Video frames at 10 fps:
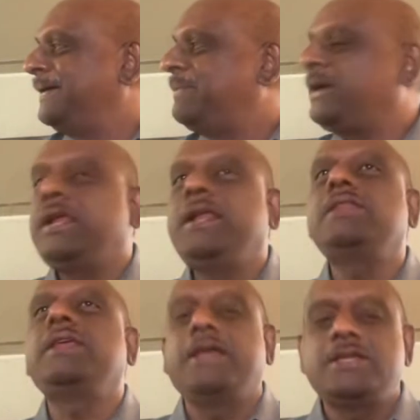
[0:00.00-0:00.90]
But
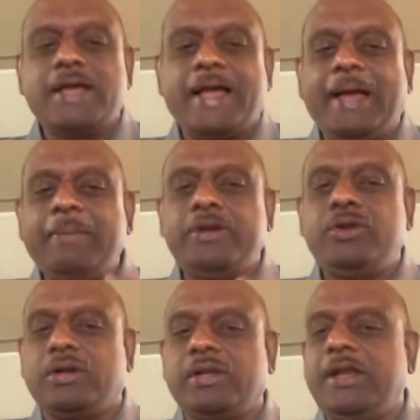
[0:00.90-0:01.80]
anything is a habit,
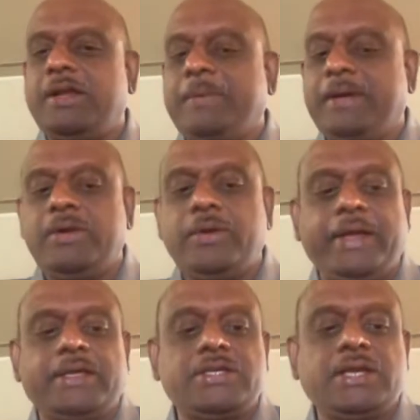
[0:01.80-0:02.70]
doctor. Let me tell you,
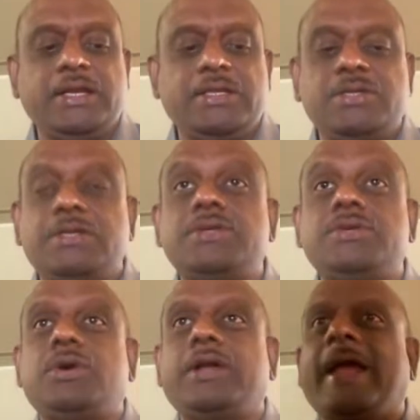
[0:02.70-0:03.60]
excellence
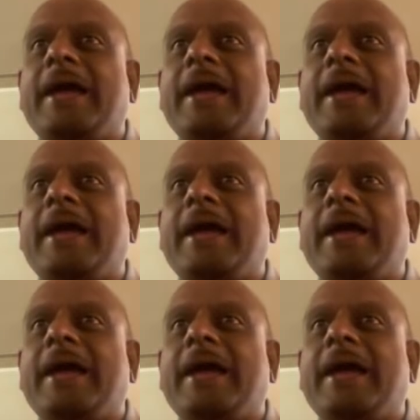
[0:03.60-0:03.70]
is not a